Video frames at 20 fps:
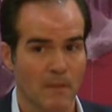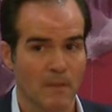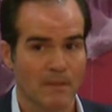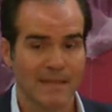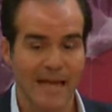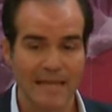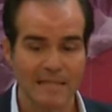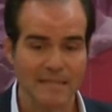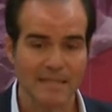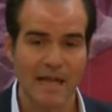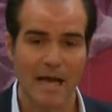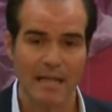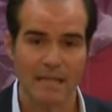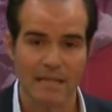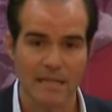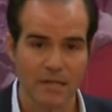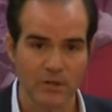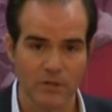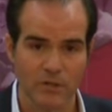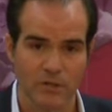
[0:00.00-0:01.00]
That's not
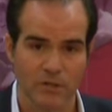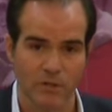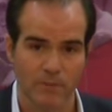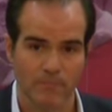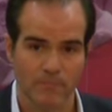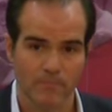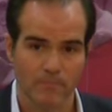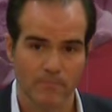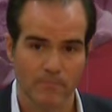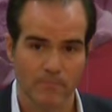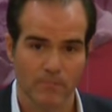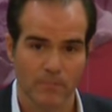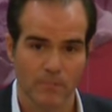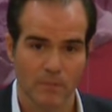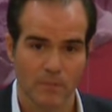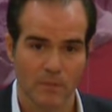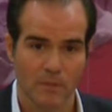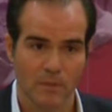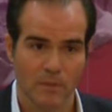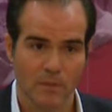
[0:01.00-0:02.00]
leadership.
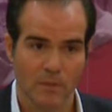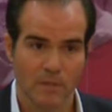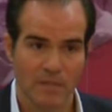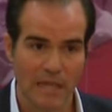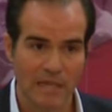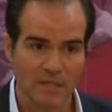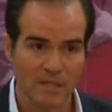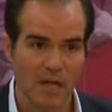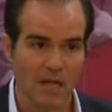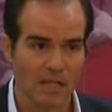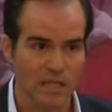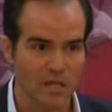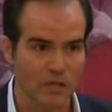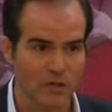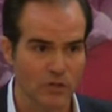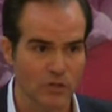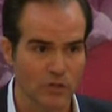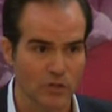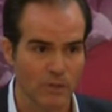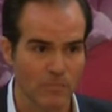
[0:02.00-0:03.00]
That's not
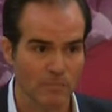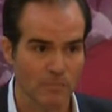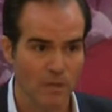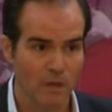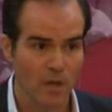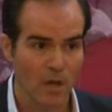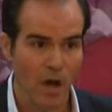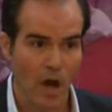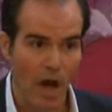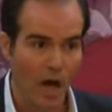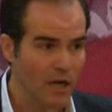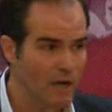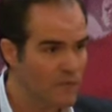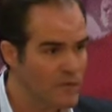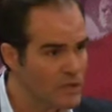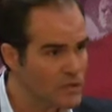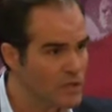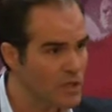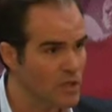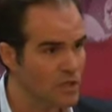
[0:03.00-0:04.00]
leadership. All of
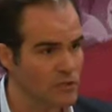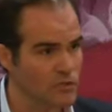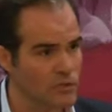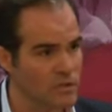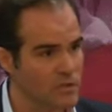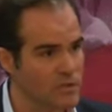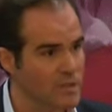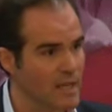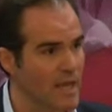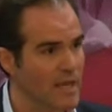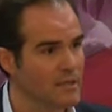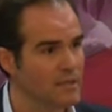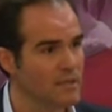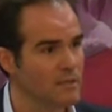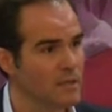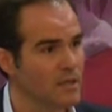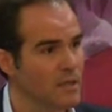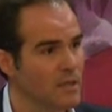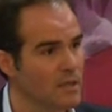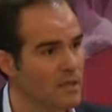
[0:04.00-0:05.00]
these countries signed
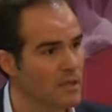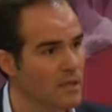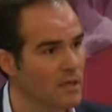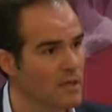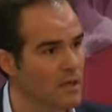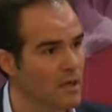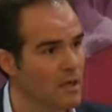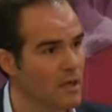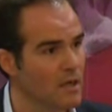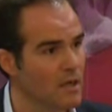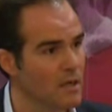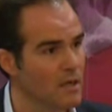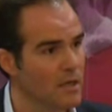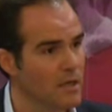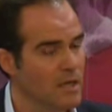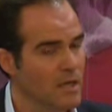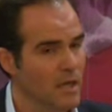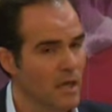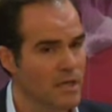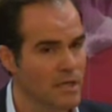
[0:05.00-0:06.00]

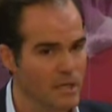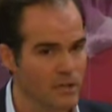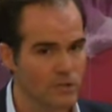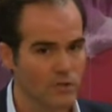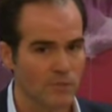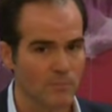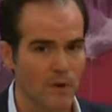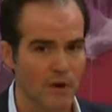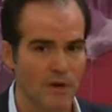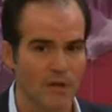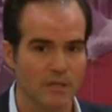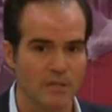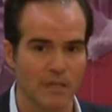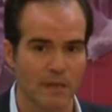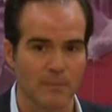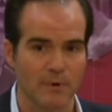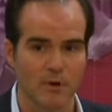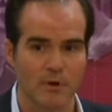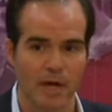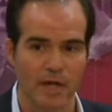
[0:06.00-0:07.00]
an inter-American
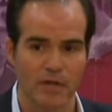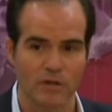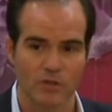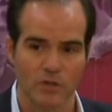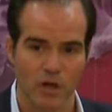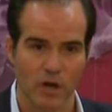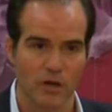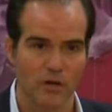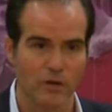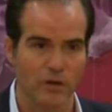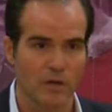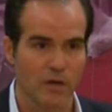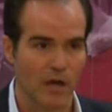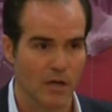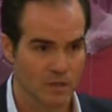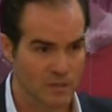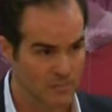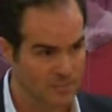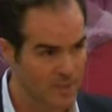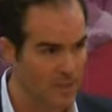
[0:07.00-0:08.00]
democratic charter
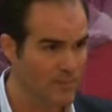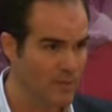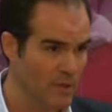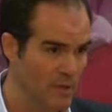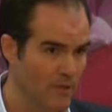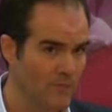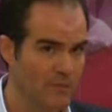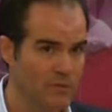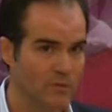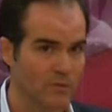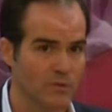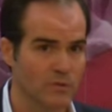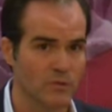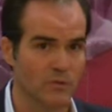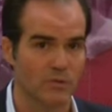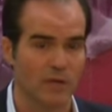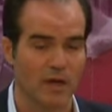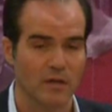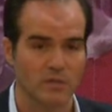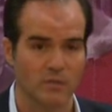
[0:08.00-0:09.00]
on September 11,
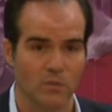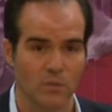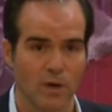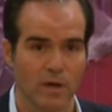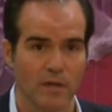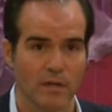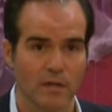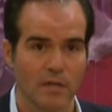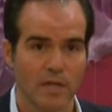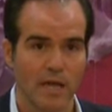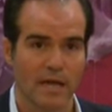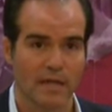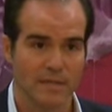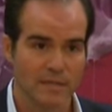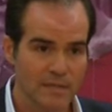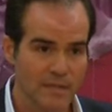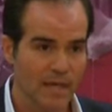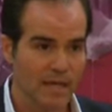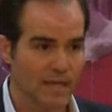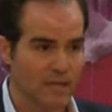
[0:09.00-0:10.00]
2001, and it
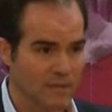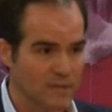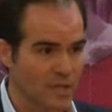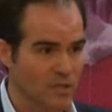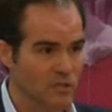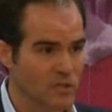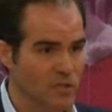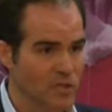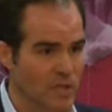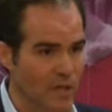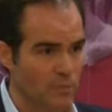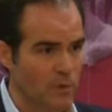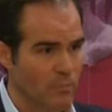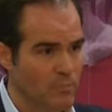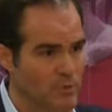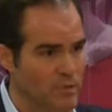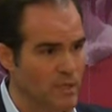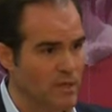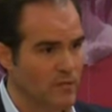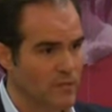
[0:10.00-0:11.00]
said essentially that
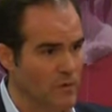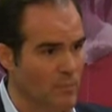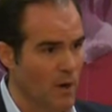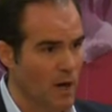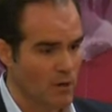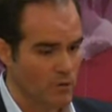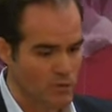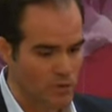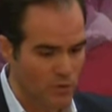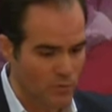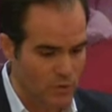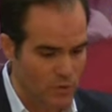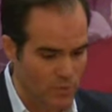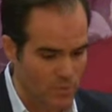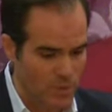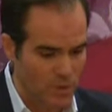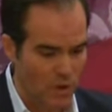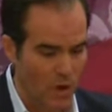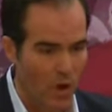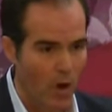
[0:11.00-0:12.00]
representative democracy was to
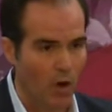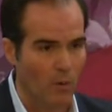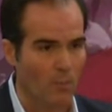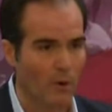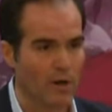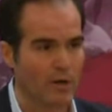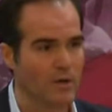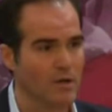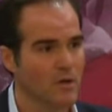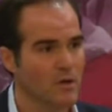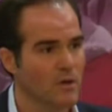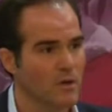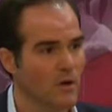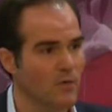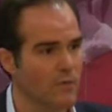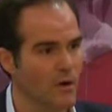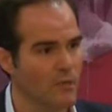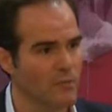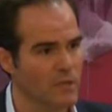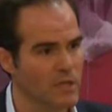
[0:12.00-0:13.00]
be the hallmark
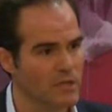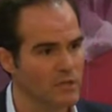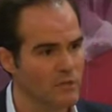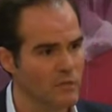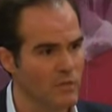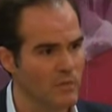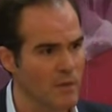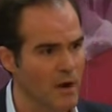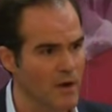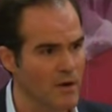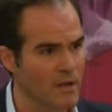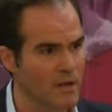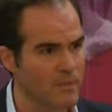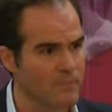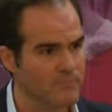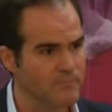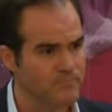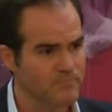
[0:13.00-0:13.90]
of our relations with America.